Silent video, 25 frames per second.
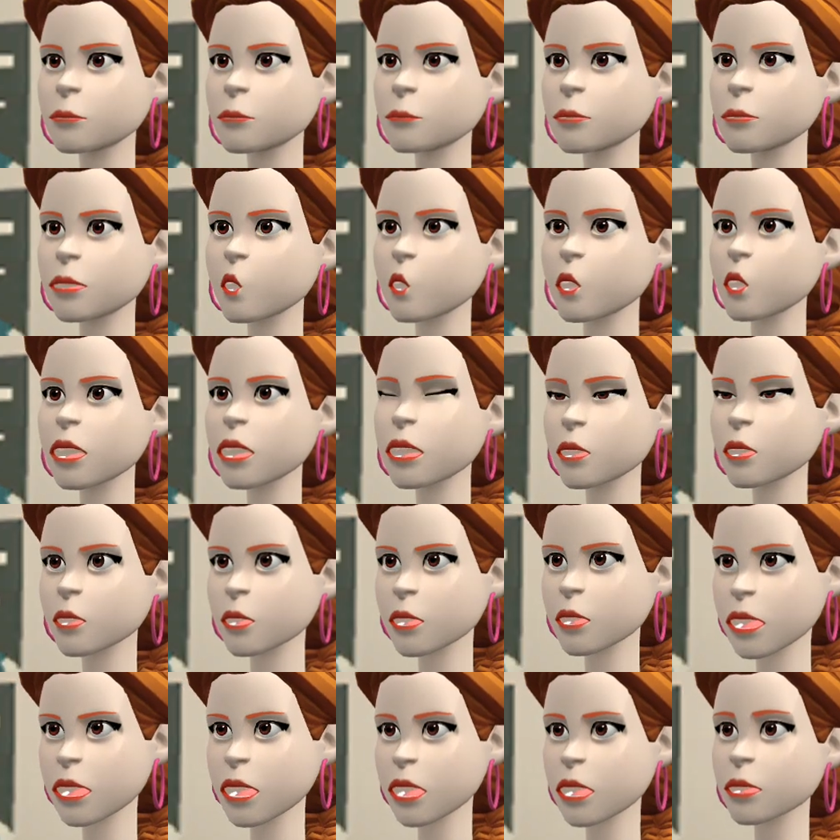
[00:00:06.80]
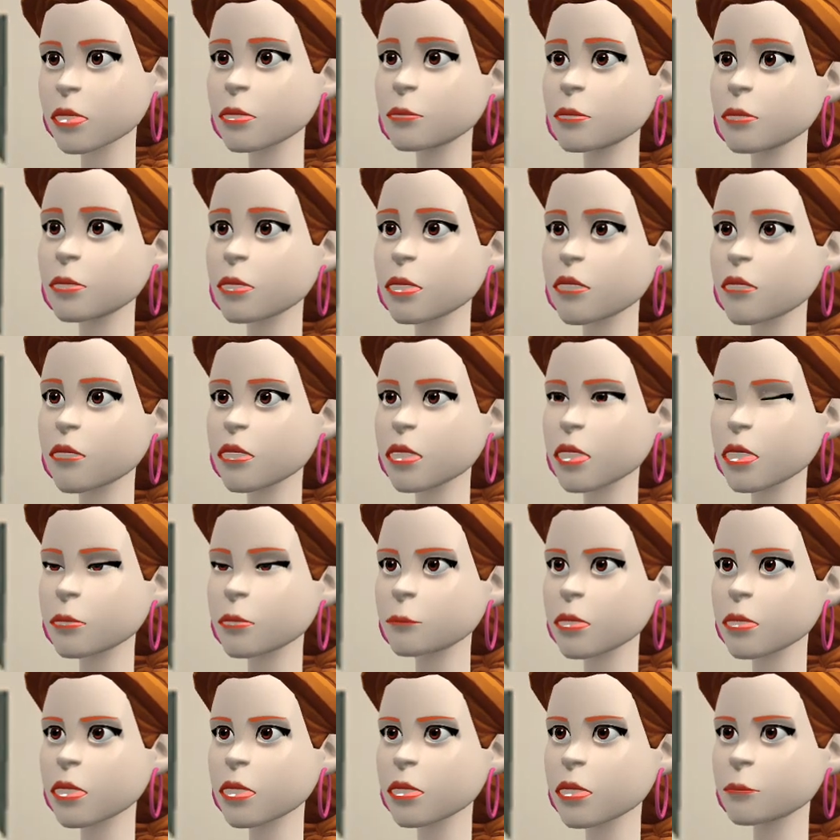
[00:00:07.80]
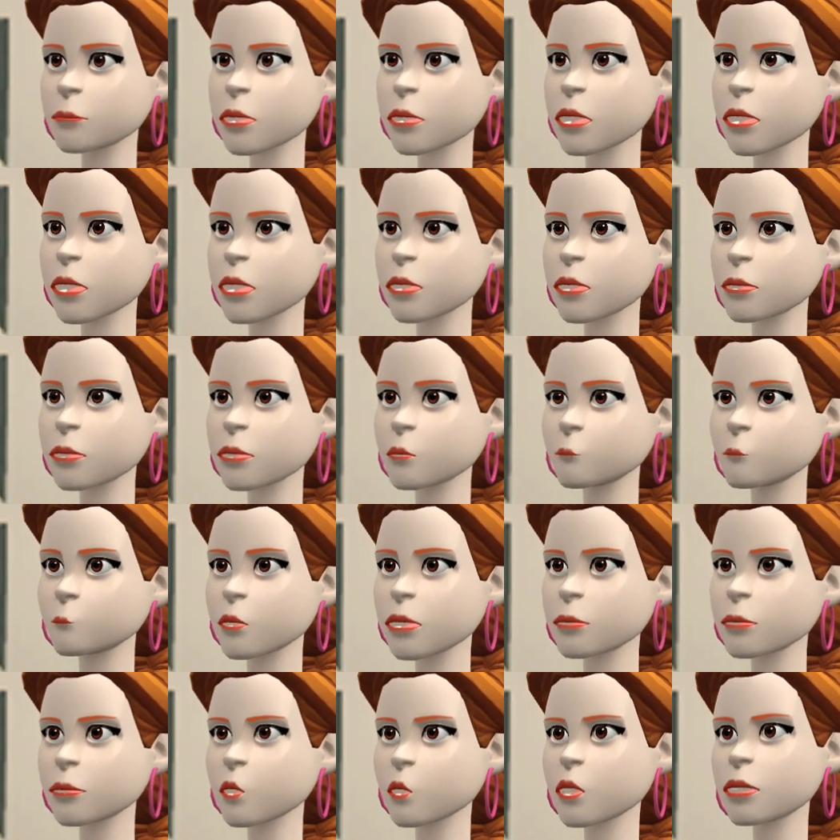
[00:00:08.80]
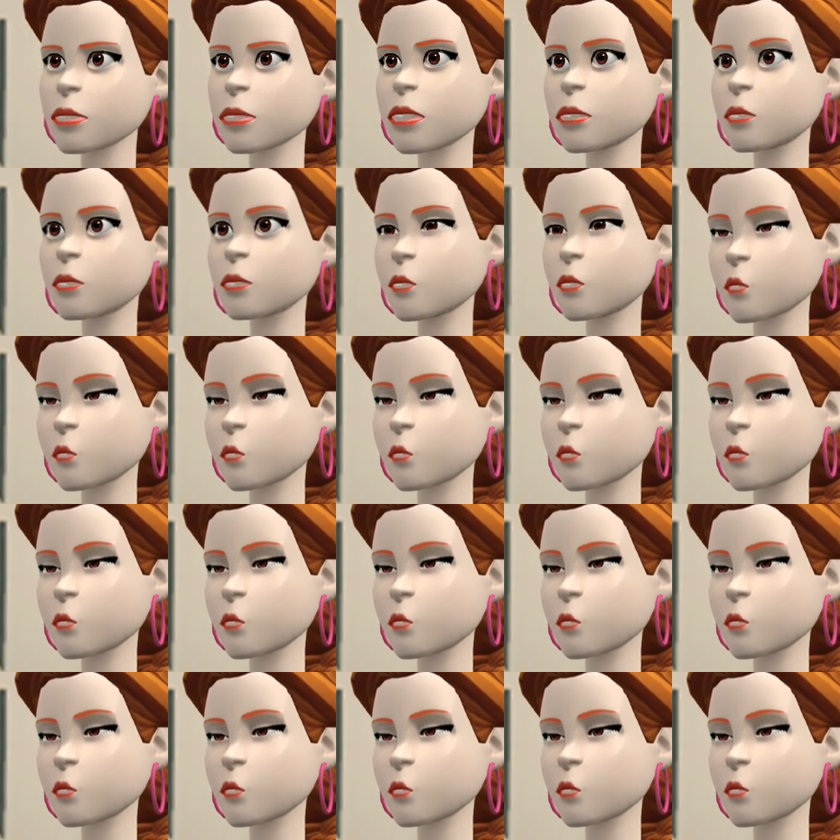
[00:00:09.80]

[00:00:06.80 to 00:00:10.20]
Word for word: I will learn it last day very much busy at home that's why I don't